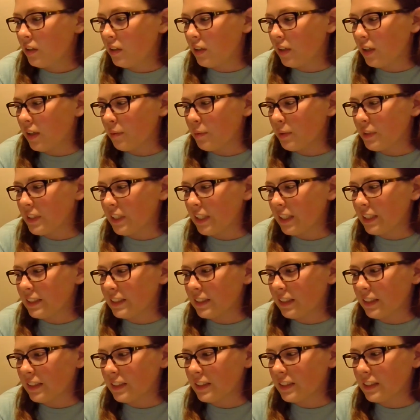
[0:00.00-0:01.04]
It takes
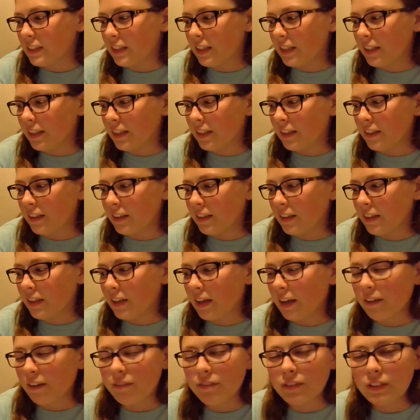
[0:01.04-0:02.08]
less than
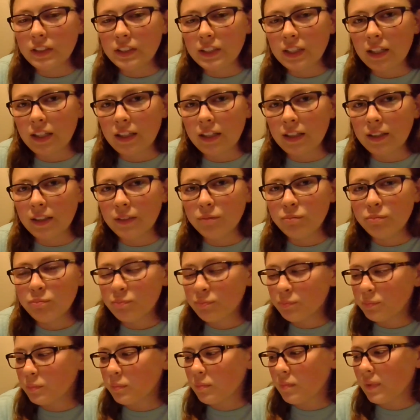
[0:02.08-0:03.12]
half the time.
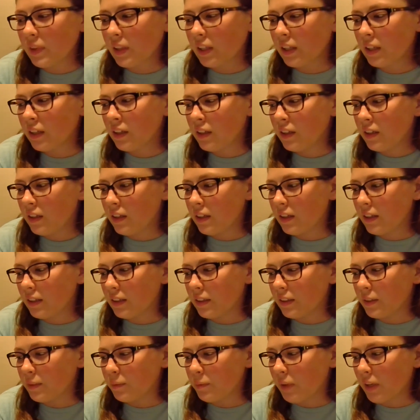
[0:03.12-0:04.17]

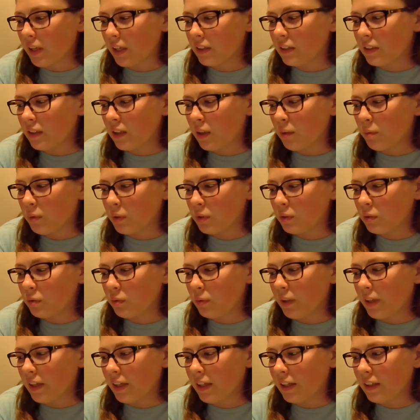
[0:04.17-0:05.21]
Economical
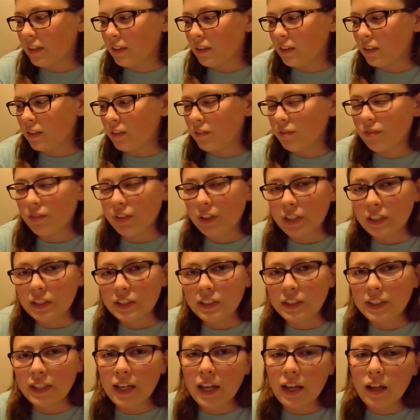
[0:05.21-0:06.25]
way of
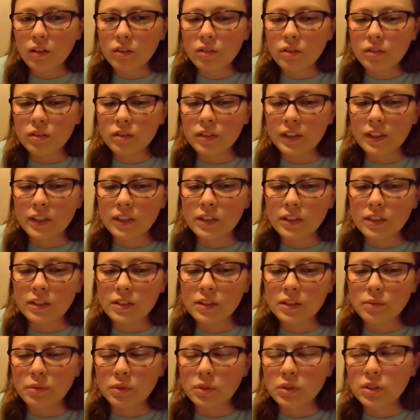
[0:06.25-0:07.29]
raising cattle and is
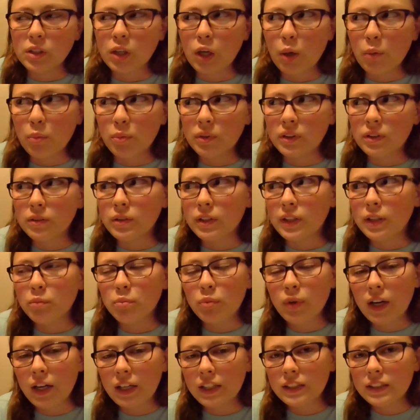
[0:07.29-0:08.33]
most commonly
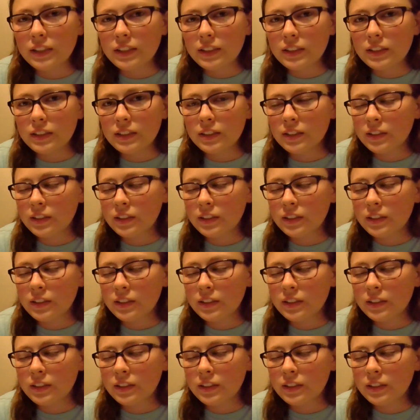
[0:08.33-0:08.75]
practiced.